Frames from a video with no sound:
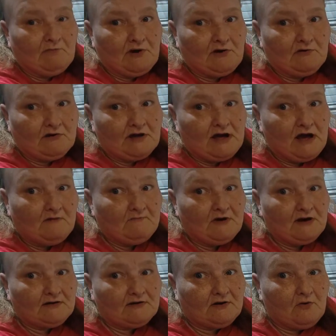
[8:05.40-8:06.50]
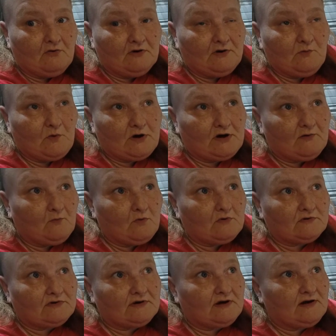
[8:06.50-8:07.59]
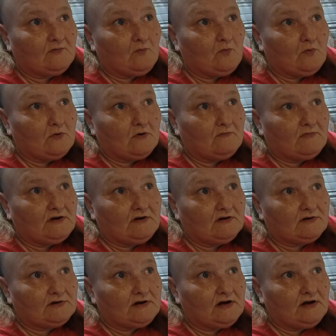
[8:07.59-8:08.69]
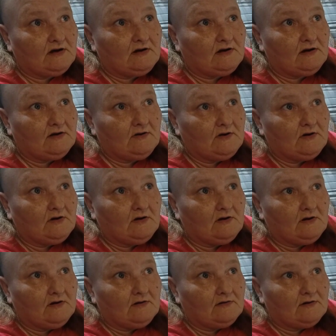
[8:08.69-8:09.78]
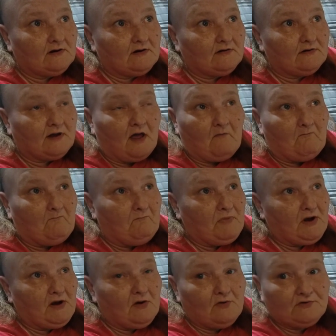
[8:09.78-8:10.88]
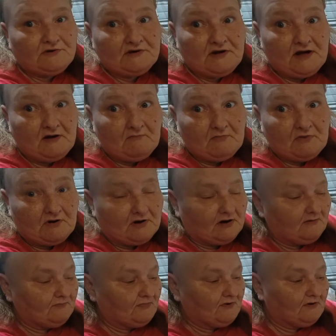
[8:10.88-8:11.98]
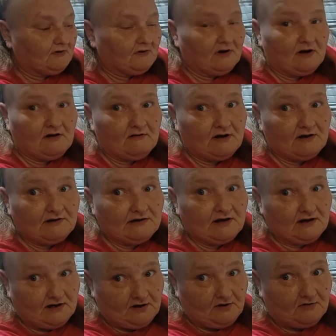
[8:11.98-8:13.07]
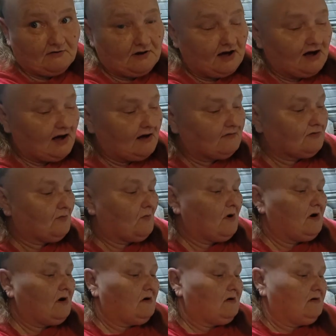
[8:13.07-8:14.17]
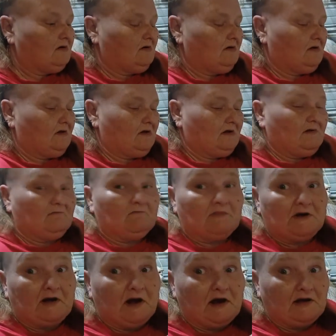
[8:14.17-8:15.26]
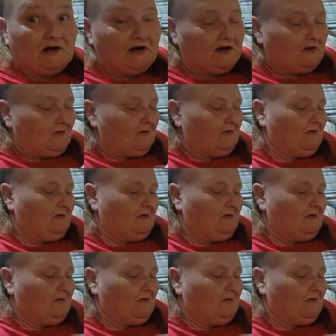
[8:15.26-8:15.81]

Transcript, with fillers: Apparently, I'm not the only one that wants to get warm in the shed. There's a big old stink bug up there. I'll have to take care of that after a while, but not now.